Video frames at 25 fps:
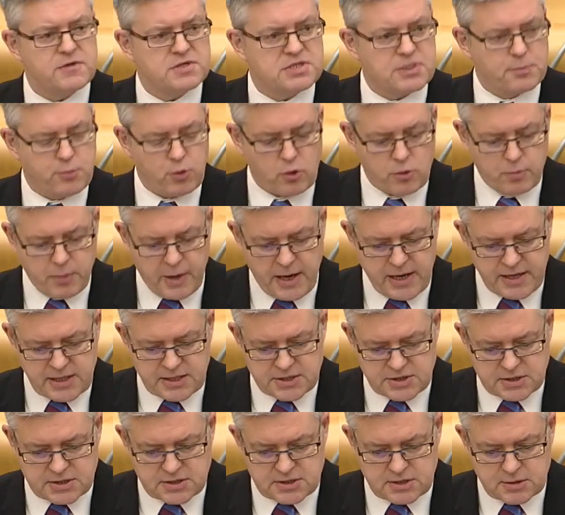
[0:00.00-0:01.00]
the support
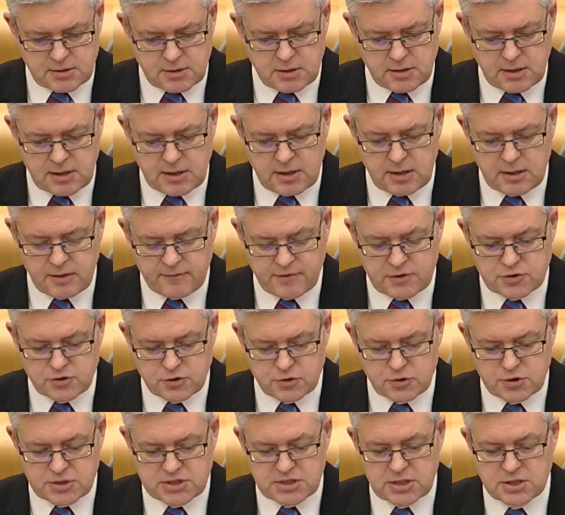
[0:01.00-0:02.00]
packages that they have
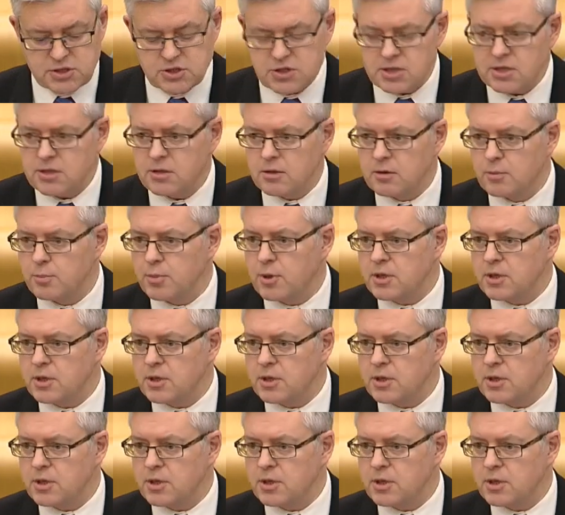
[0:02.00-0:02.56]
introduced this year.